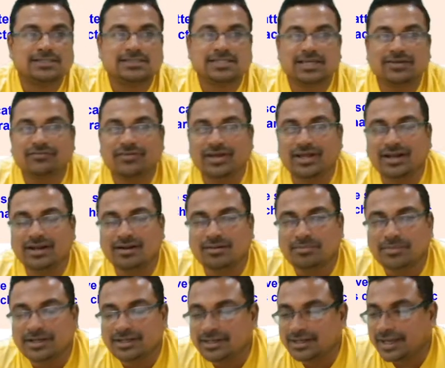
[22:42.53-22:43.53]
C.V.
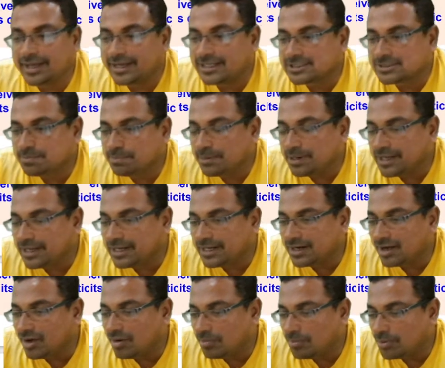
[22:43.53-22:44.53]
Raman
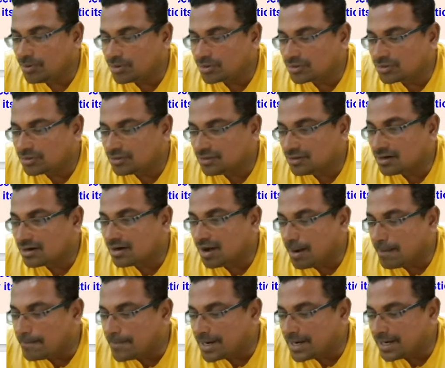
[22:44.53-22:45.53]
explain about the
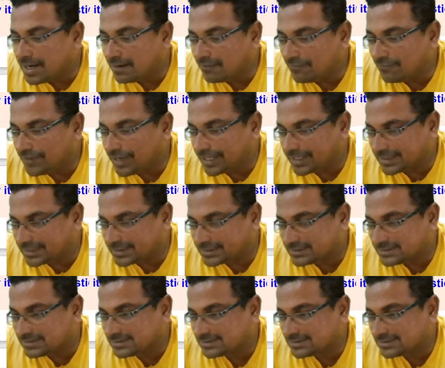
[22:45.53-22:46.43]
Raman effect.